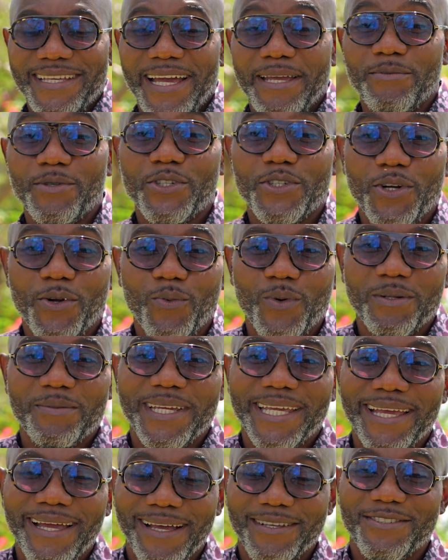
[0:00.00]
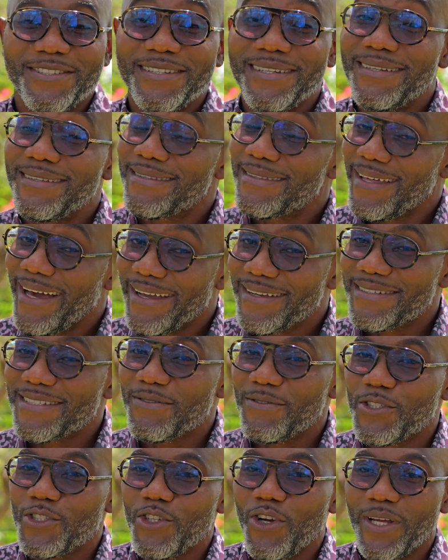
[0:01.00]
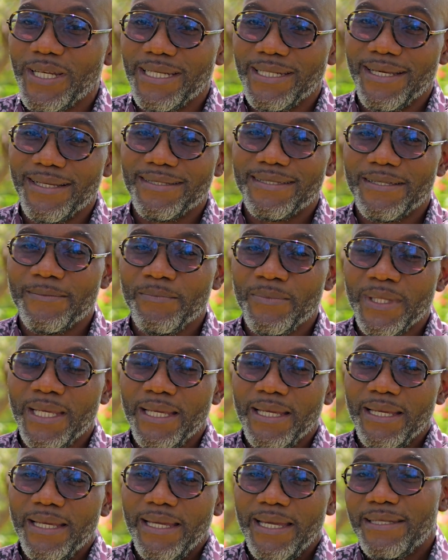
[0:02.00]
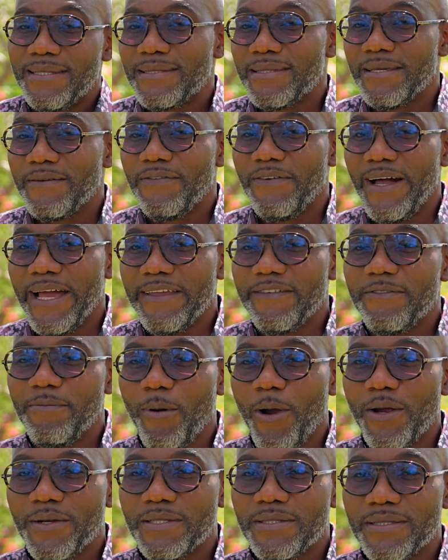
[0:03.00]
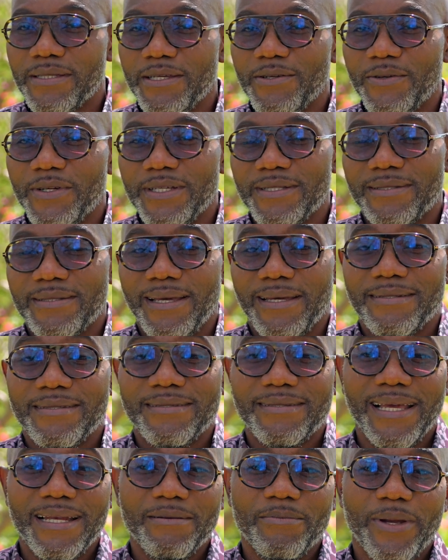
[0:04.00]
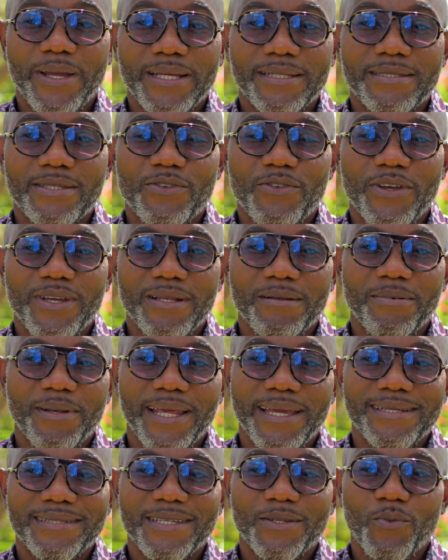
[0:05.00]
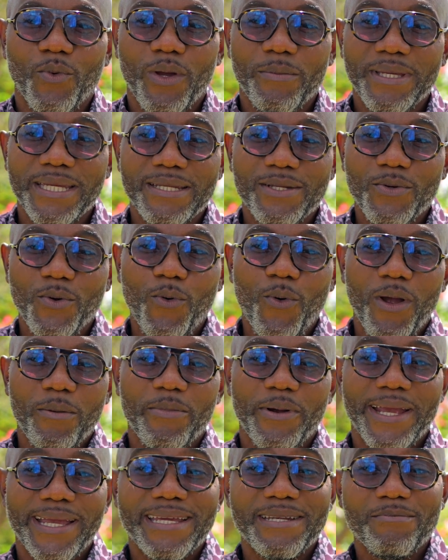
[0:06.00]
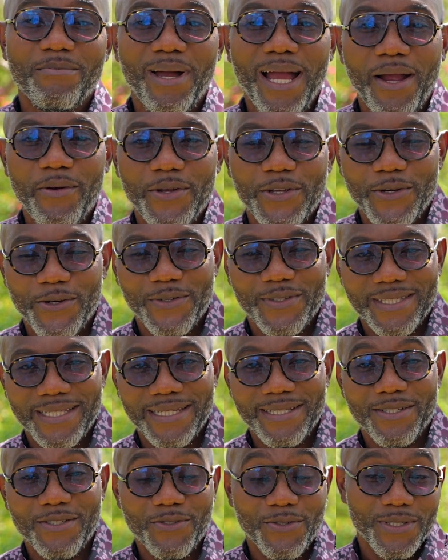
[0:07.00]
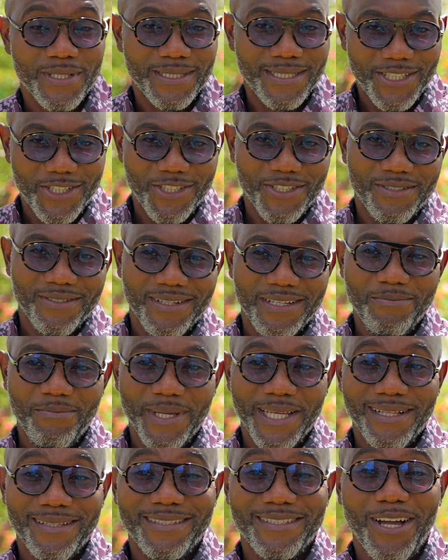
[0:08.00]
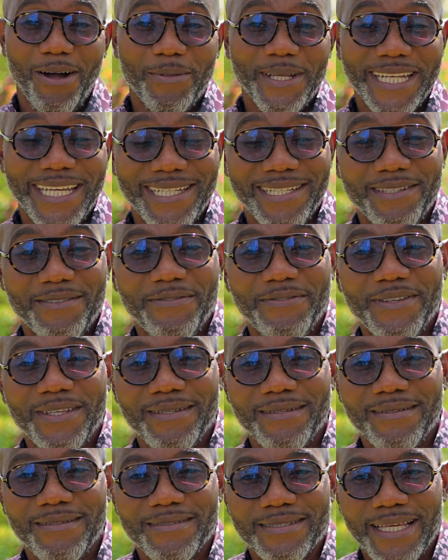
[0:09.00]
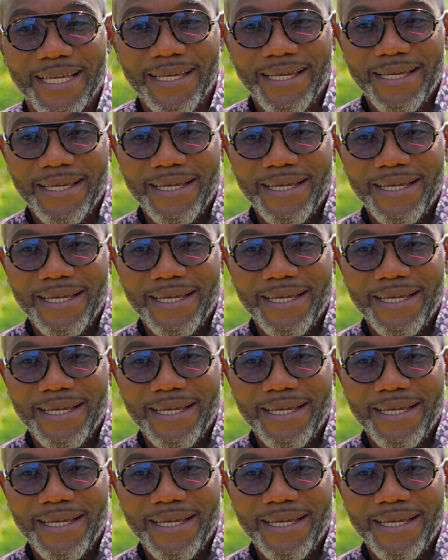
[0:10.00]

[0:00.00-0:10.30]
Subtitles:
I'm Sherwood McCaskey. Thanks for joining us. It's a 5-part series that celebrates trailblazing women who are breaking barriers in traditionally male-dominated fields.